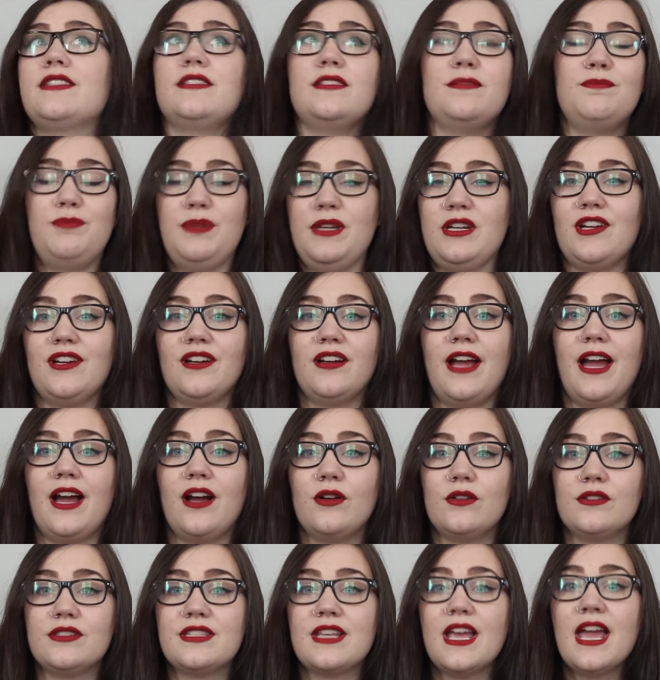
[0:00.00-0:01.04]
It's a bigger
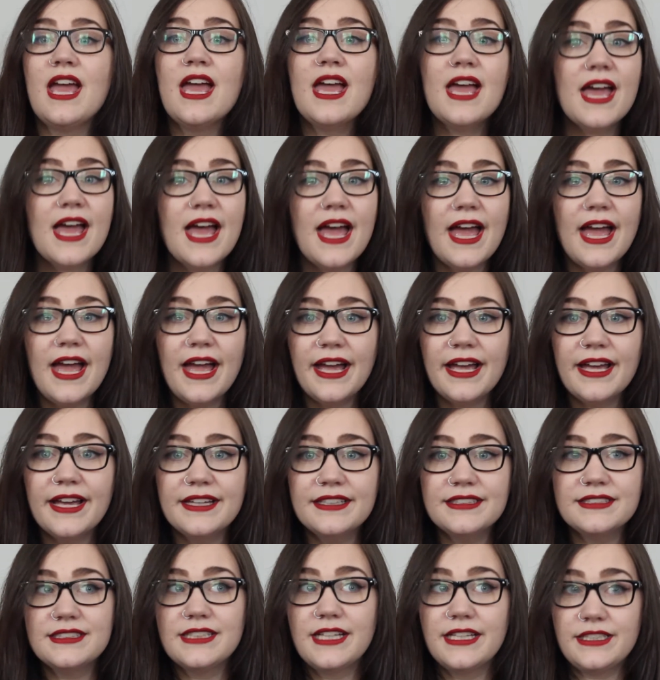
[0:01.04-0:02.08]
house
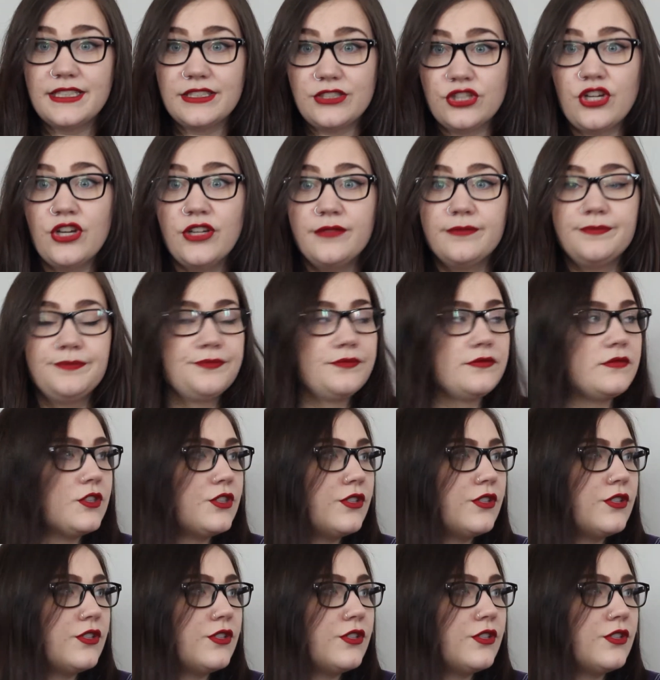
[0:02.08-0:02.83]
and it's good.